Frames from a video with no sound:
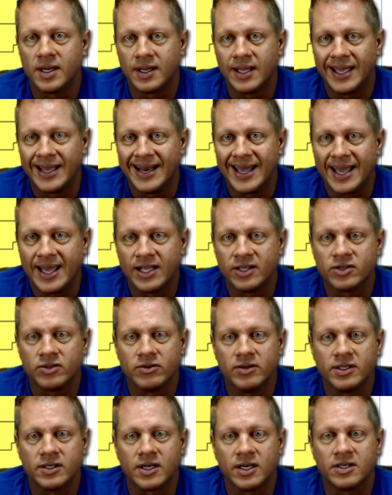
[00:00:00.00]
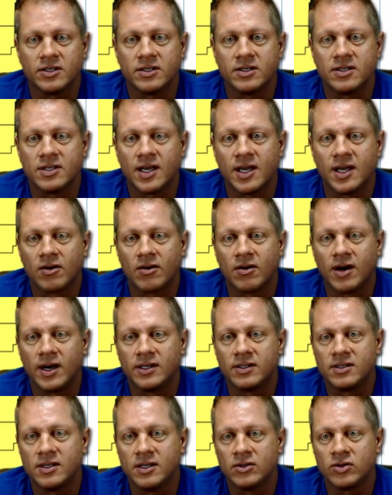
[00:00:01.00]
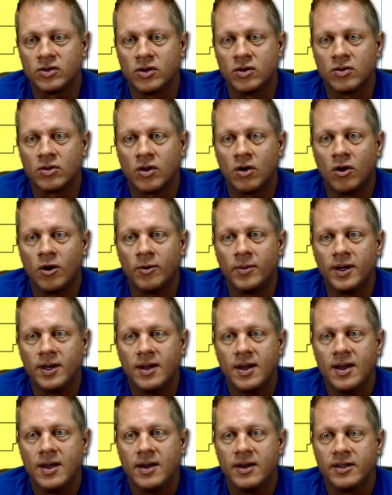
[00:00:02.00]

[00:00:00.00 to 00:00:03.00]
enhanced risk I should across central Oklahoma.